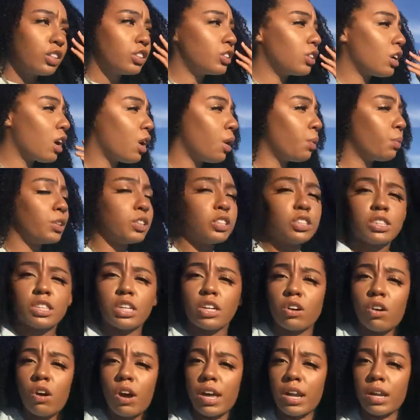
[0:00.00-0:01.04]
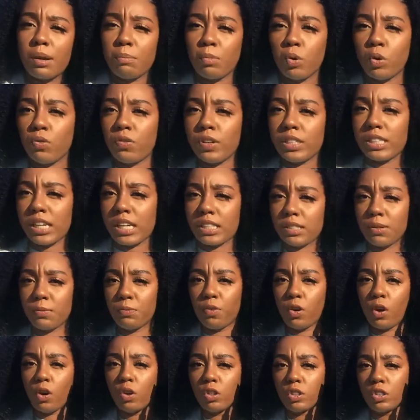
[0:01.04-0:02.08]
So we're just gonna go ahead and move and take some
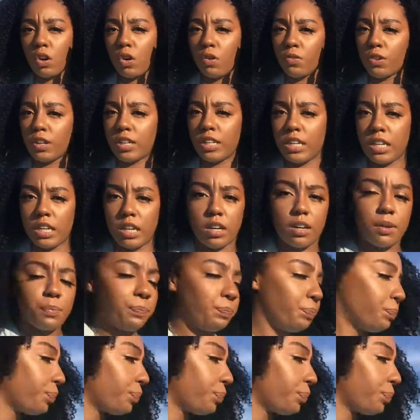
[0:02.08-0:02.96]
photos over here.